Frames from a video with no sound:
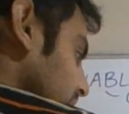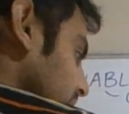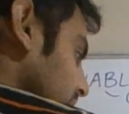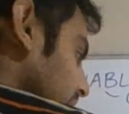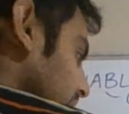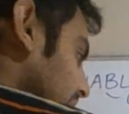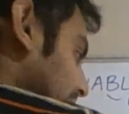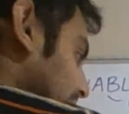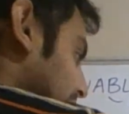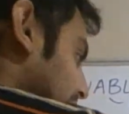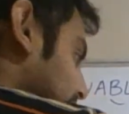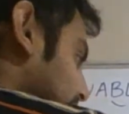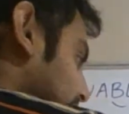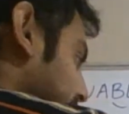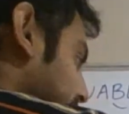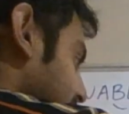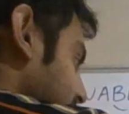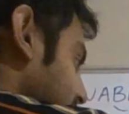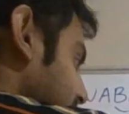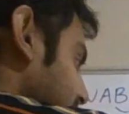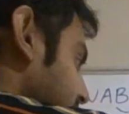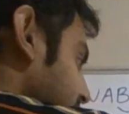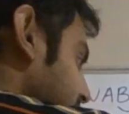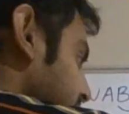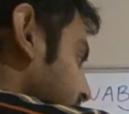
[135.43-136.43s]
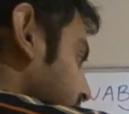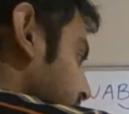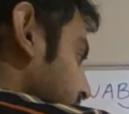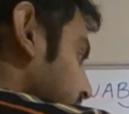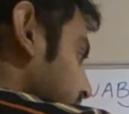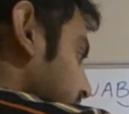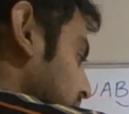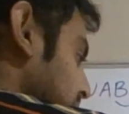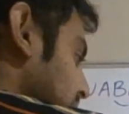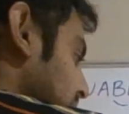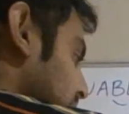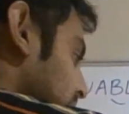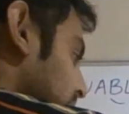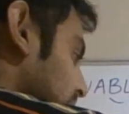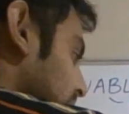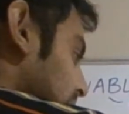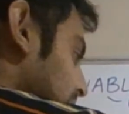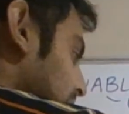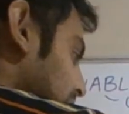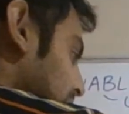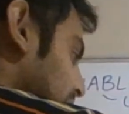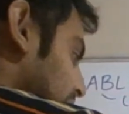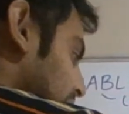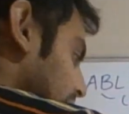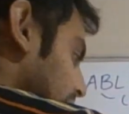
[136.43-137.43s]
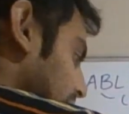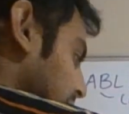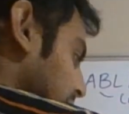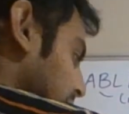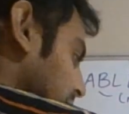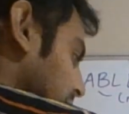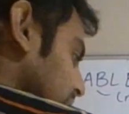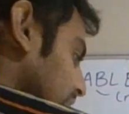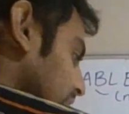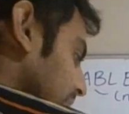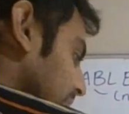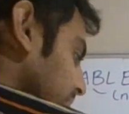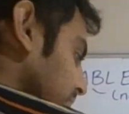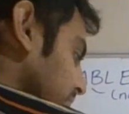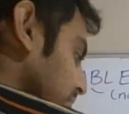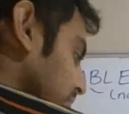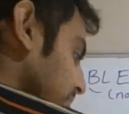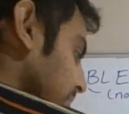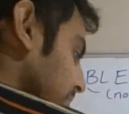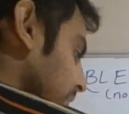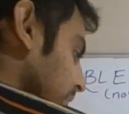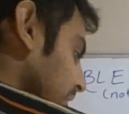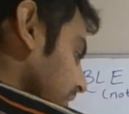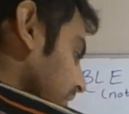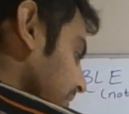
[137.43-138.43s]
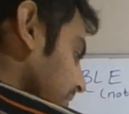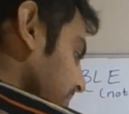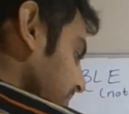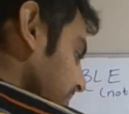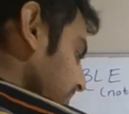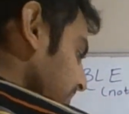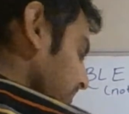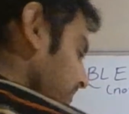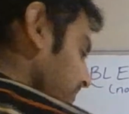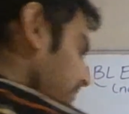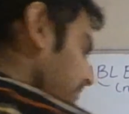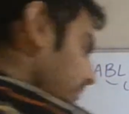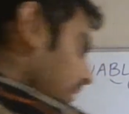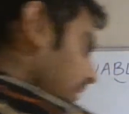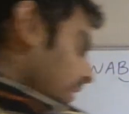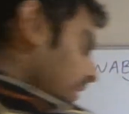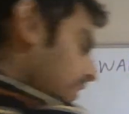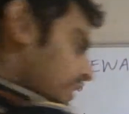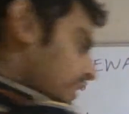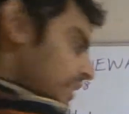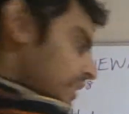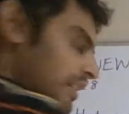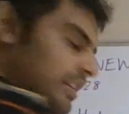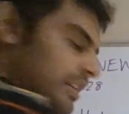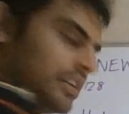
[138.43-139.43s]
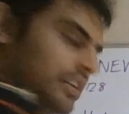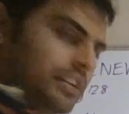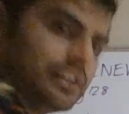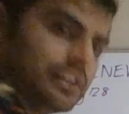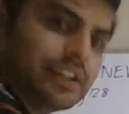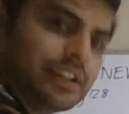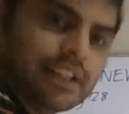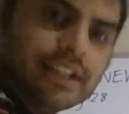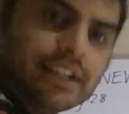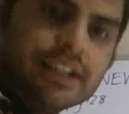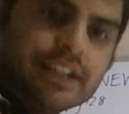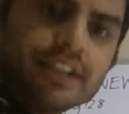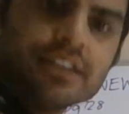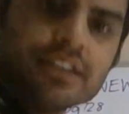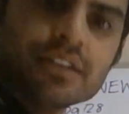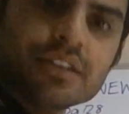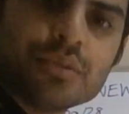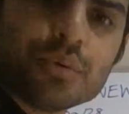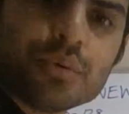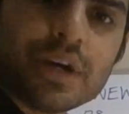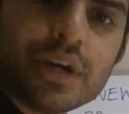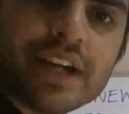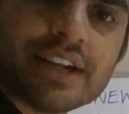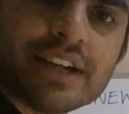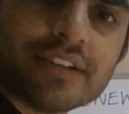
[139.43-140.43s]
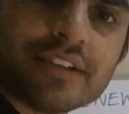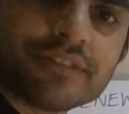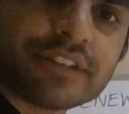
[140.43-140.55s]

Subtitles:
like this from top to bottom, in the way of